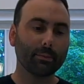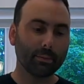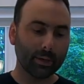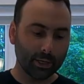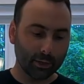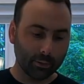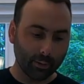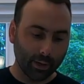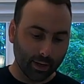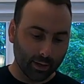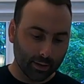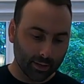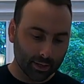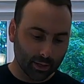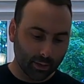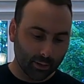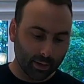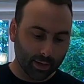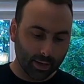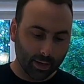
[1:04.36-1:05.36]
in between.
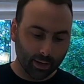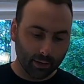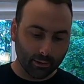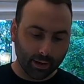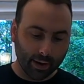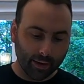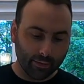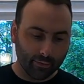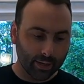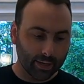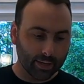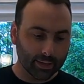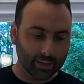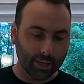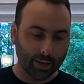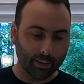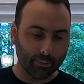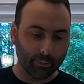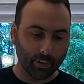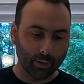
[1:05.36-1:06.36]
So I did a gravity
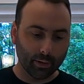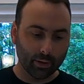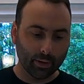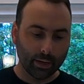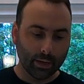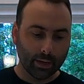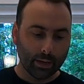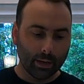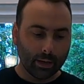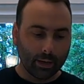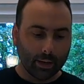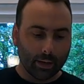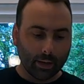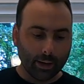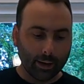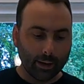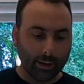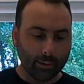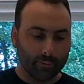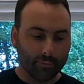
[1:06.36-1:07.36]
sample.
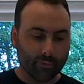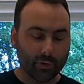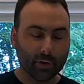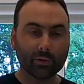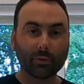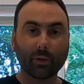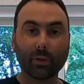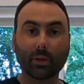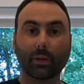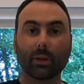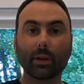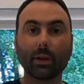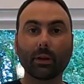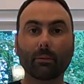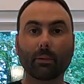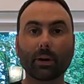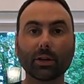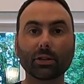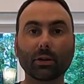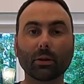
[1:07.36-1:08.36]
First of all, the
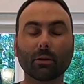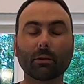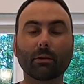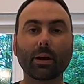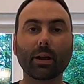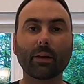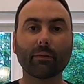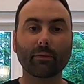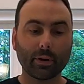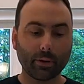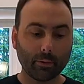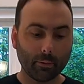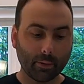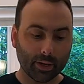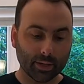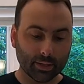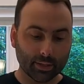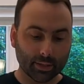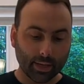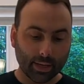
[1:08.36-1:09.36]
original gravity
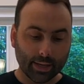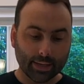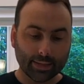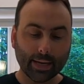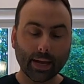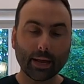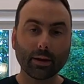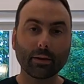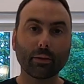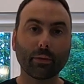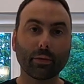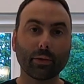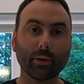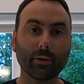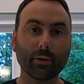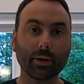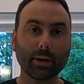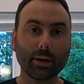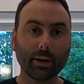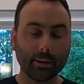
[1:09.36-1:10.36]
was
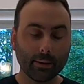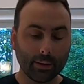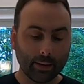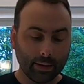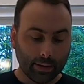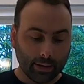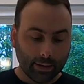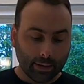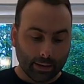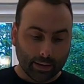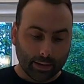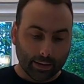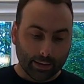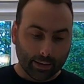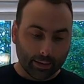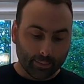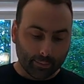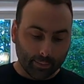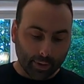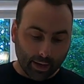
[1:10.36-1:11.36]
1030,
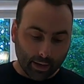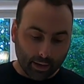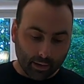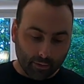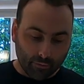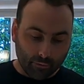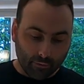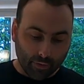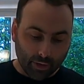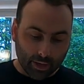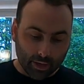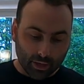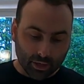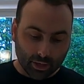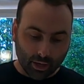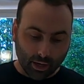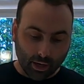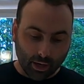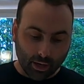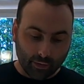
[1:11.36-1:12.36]
and it
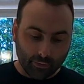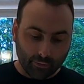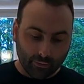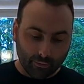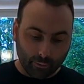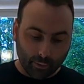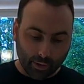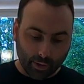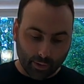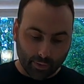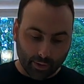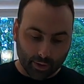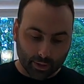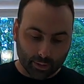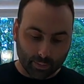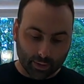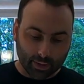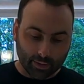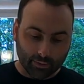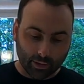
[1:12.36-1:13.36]
finished off with a
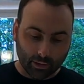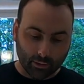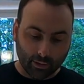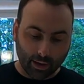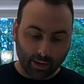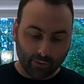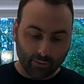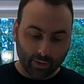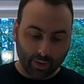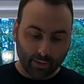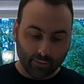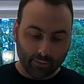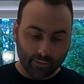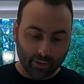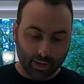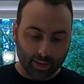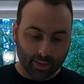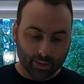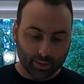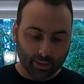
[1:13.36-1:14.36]
specific gravity
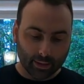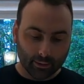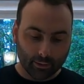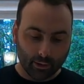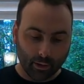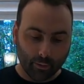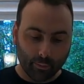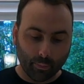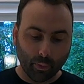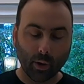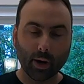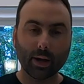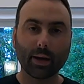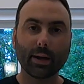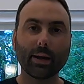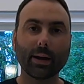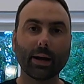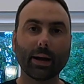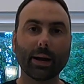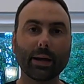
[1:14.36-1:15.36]
of
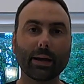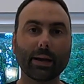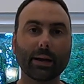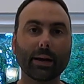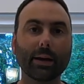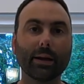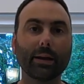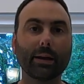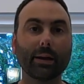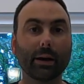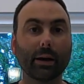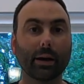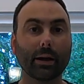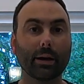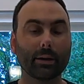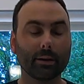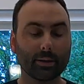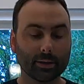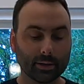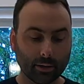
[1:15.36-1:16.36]

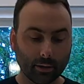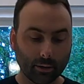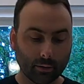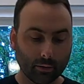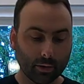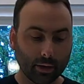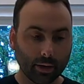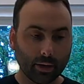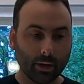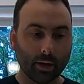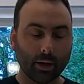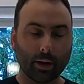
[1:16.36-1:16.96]
0.999. So